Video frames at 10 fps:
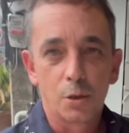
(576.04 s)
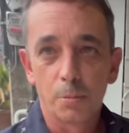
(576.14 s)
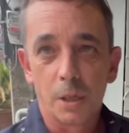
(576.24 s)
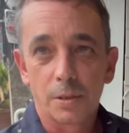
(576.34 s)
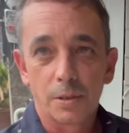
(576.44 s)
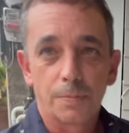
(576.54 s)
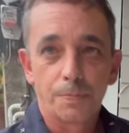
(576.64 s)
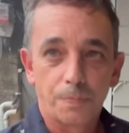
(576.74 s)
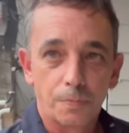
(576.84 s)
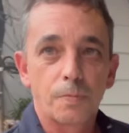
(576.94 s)
two months.
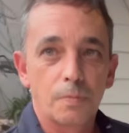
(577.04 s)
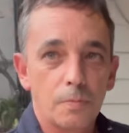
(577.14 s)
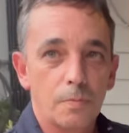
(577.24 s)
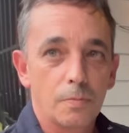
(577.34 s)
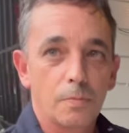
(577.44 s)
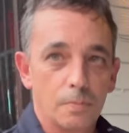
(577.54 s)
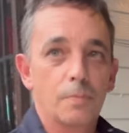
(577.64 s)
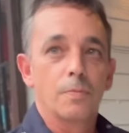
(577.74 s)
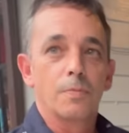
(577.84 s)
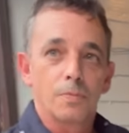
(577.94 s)
Oh, nice.
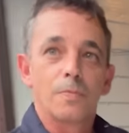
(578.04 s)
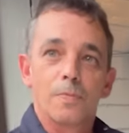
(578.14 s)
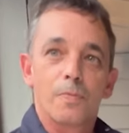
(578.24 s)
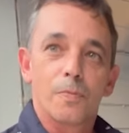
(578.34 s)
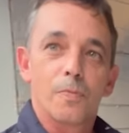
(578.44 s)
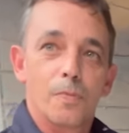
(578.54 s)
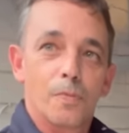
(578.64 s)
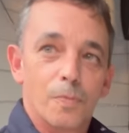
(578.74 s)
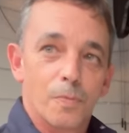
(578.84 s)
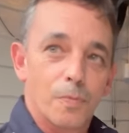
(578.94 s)
Okay, so how are you
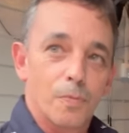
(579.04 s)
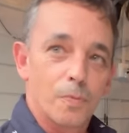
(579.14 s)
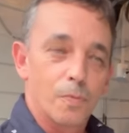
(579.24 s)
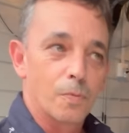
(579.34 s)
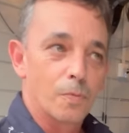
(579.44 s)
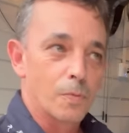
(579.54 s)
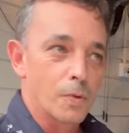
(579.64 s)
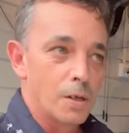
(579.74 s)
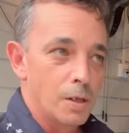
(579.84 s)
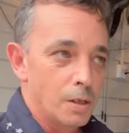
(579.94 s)
finding business?
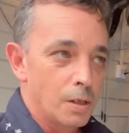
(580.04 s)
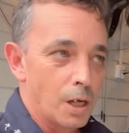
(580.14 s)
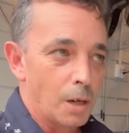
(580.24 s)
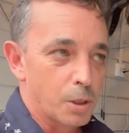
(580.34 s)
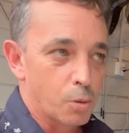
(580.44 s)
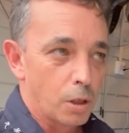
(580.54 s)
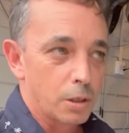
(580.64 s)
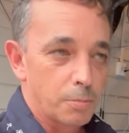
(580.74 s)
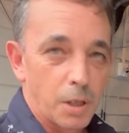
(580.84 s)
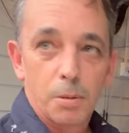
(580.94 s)
I'll be quiet
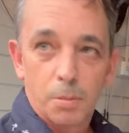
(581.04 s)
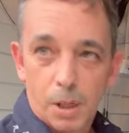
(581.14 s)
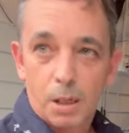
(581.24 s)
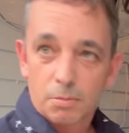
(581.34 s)
at the moment, but...